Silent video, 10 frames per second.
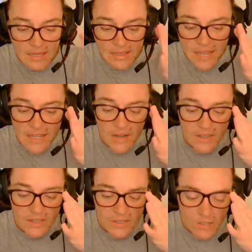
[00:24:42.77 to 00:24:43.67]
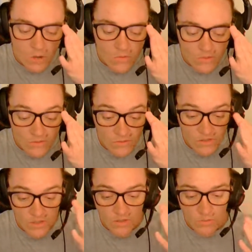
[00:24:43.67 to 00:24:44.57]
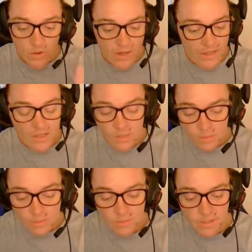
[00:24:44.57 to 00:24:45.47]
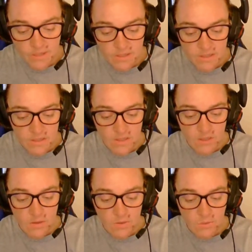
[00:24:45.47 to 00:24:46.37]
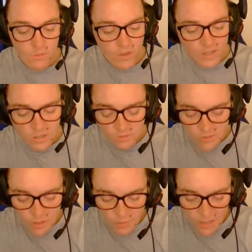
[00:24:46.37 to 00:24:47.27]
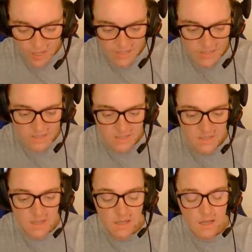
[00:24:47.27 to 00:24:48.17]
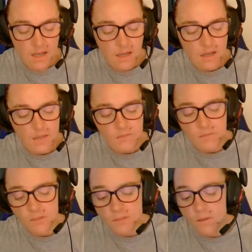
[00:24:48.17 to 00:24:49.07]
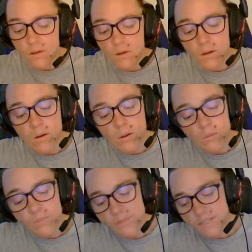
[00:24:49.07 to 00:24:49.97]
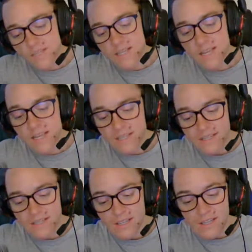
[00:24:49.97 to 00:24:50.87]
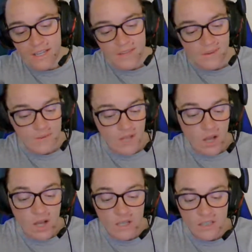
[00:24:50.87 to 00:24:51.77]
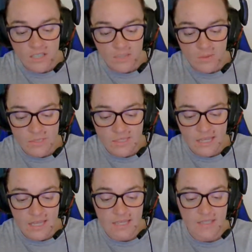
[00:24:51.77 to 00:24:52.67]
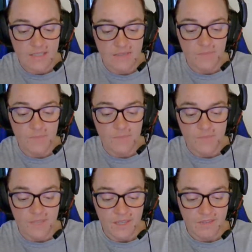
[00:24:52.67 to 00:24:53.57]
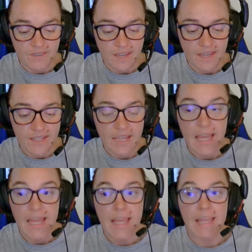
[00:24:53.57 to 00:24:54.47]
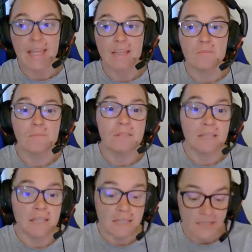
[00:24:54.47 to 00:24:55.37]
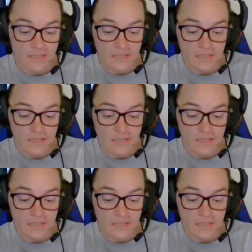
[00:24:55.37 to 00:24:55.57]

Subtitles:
Lie down on the sofa for a little while and you'll be better. Where do you feel bad? I must go home, said Diana, and that was all she would say. In vain Anne pleaded.